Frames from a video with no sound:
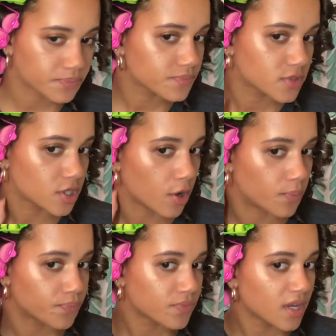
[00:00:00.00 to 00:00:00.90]
So
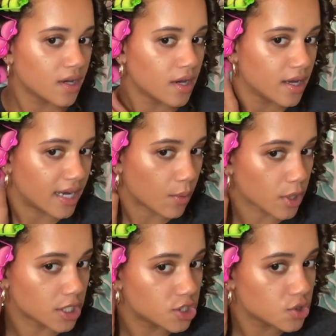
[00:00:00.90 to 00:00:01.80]
now we're
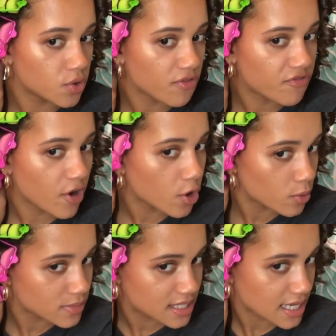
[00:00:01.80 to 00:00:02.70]
gonna do the
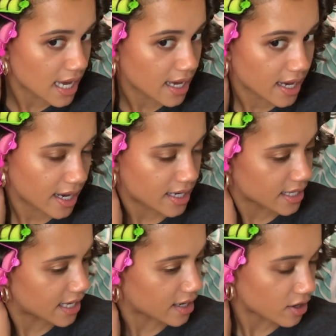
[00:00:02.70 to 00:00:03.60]
foam side and
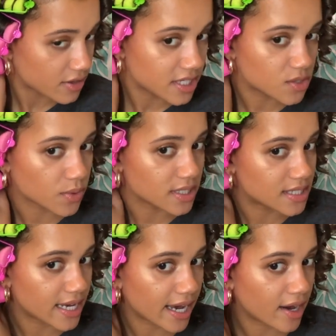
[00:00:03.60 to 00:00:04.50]
get all these ones
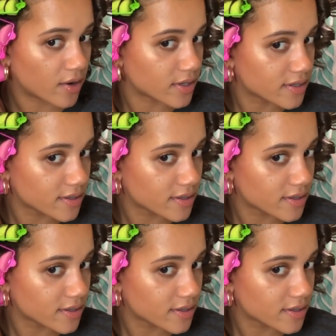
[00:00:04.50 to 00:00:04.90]
down.